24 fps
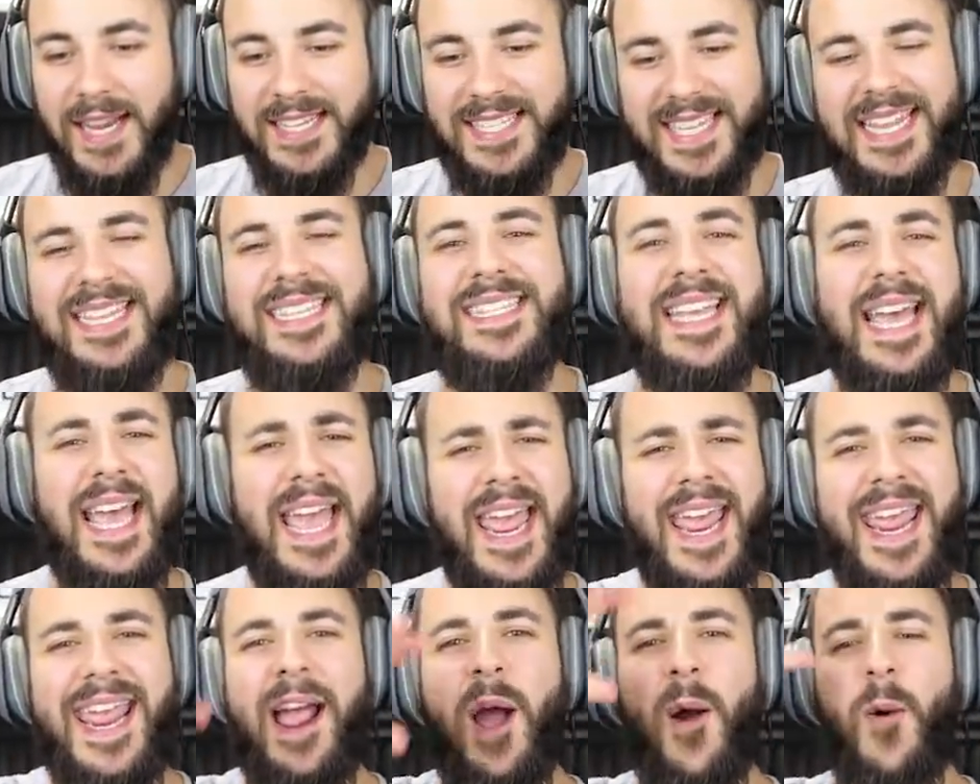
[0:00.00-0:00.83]

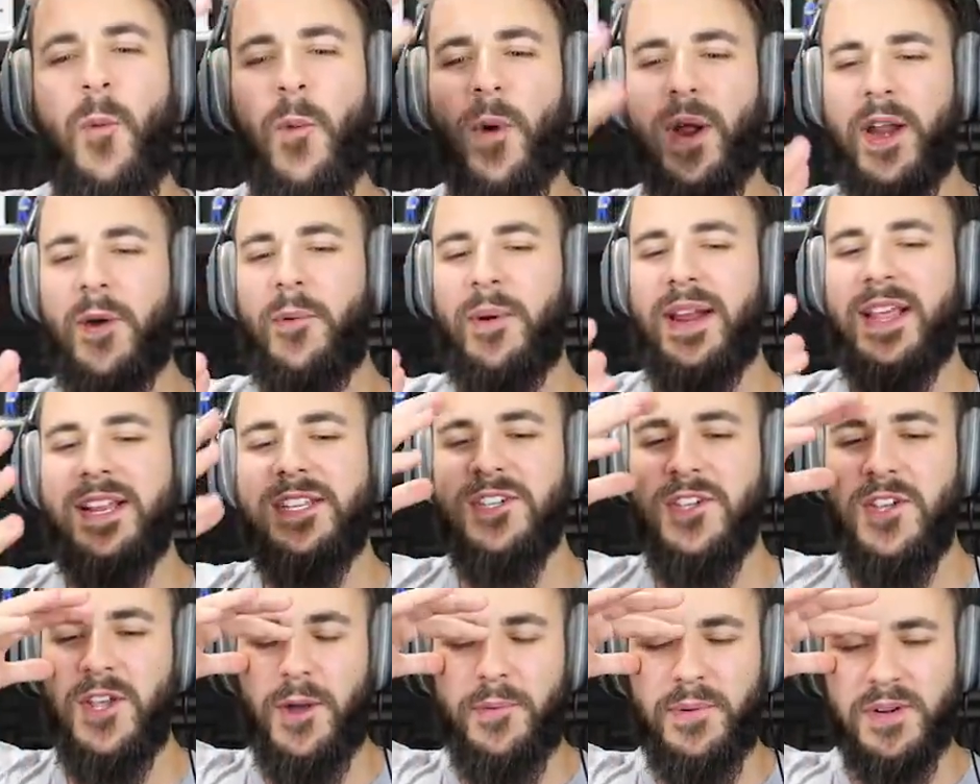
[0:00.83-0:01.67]
Today, what I want to
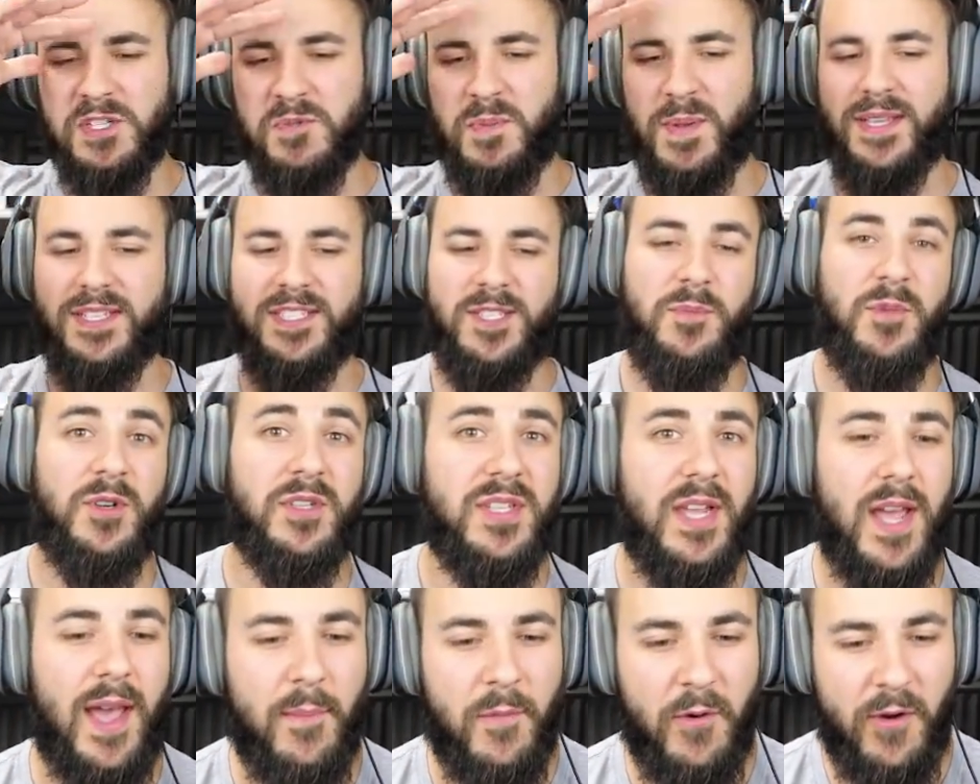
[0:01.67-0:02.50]
do, I want to spend some more
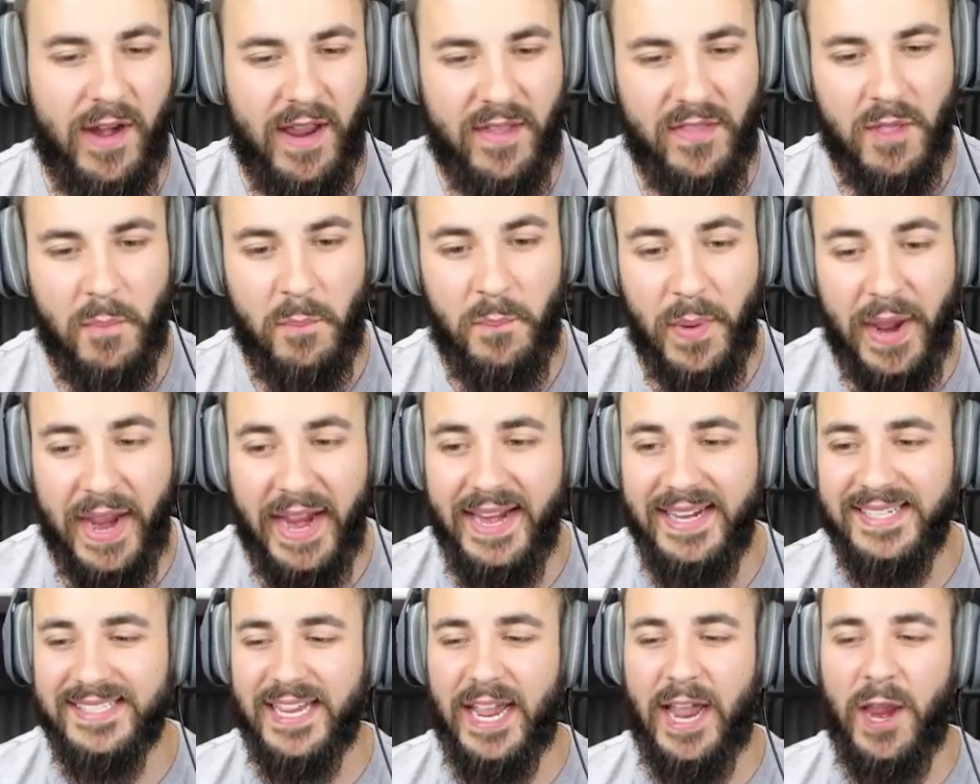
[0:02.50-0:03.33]
time around the base.